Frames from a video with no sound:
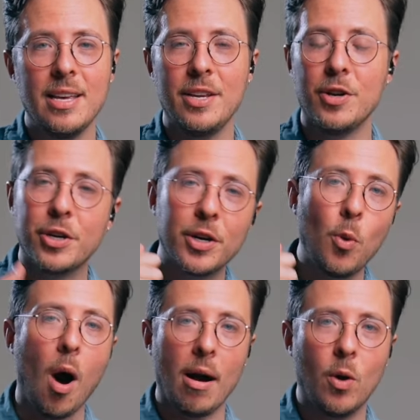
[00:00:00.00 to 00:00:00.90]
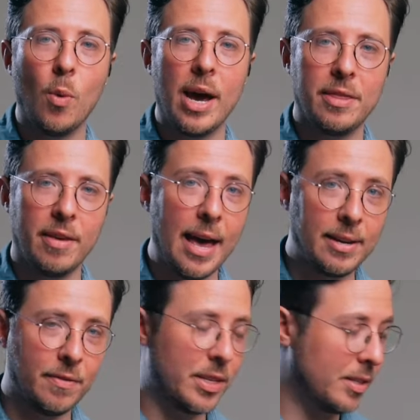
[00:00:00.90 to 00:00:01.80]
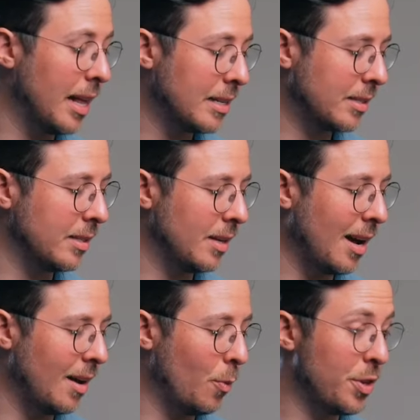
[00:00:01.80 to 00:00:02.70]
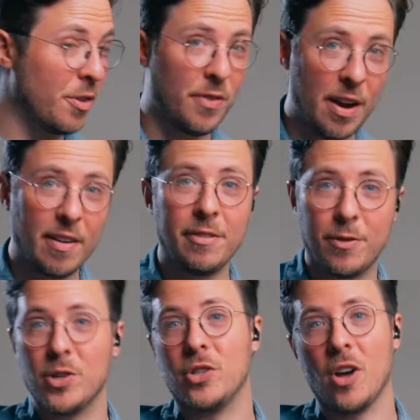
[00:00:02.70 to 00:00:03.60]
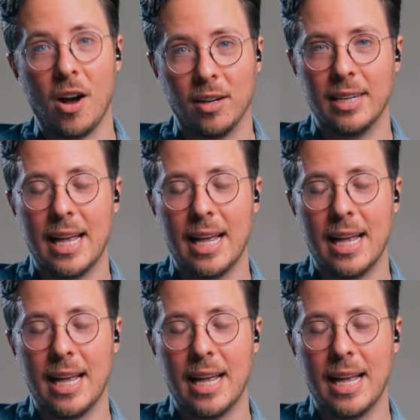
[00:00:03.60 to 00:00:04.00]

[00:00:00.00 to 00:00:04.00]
You're going to walk away at the end of this lesson with your very first song.